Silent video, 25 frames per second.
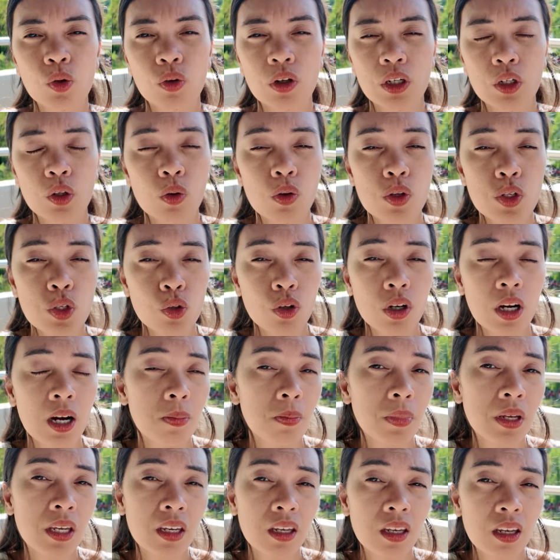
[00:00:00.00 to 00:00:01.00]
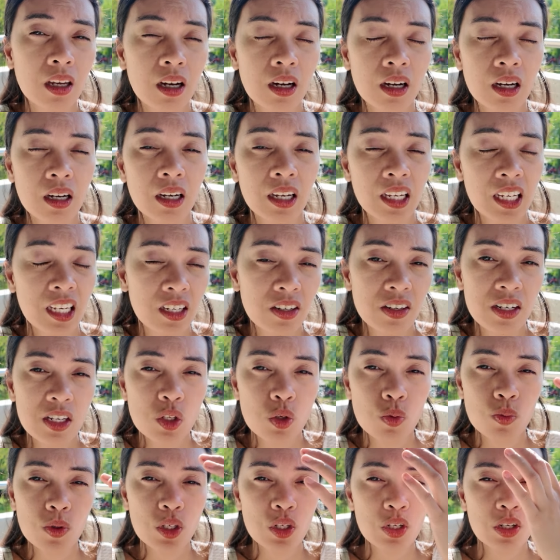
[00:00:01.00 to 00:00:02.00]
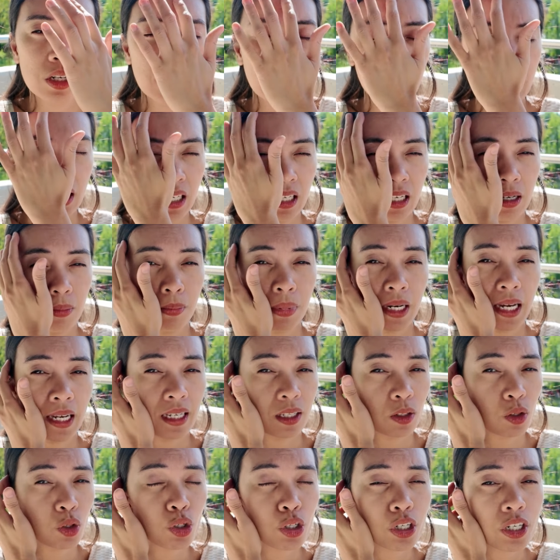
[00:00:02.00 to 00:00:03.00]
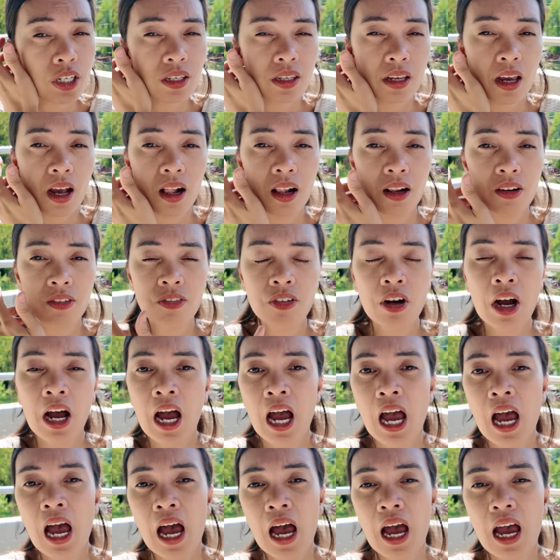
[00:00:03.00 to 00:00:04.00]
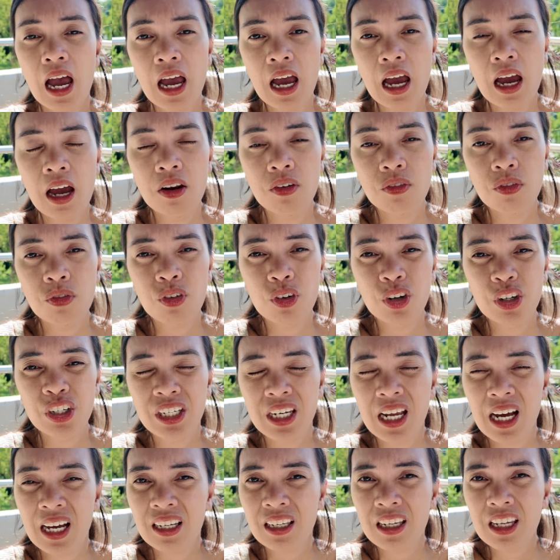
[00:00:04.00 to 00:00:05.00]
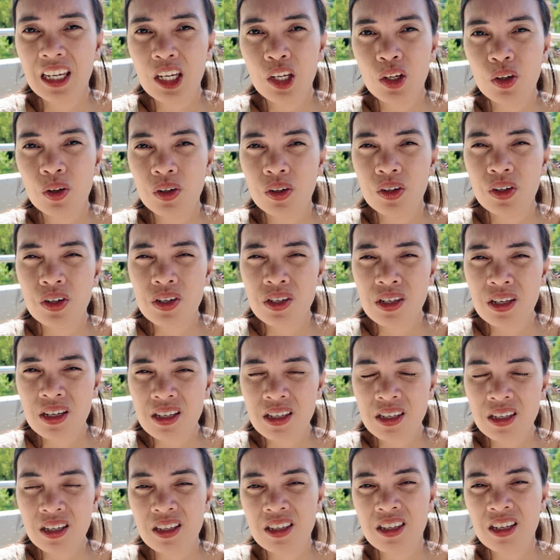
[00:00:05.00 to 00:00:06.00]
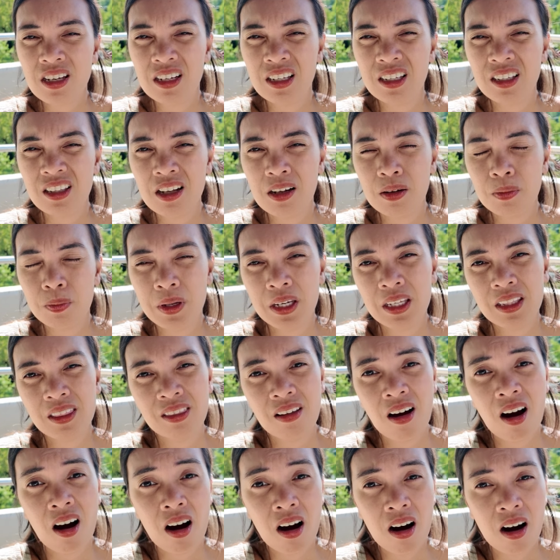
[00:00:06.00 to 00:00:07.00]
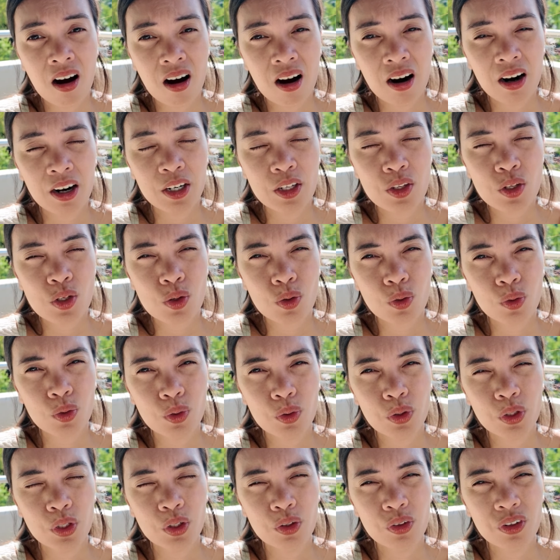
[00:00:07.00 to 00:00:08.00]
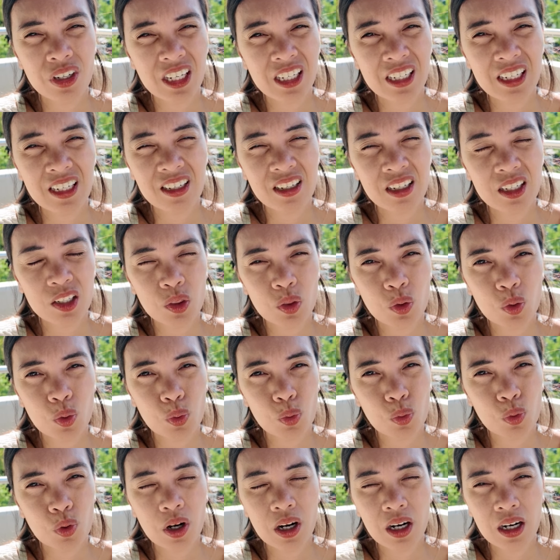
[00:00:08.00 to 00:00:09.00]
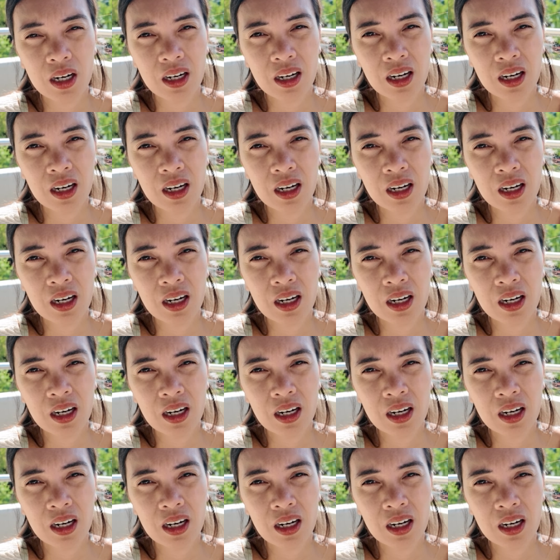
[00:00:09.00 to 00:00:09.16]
you can also come here in Switzerland and apply it yourself. And for non-EU nurses, it's a little bit hard, so you really need to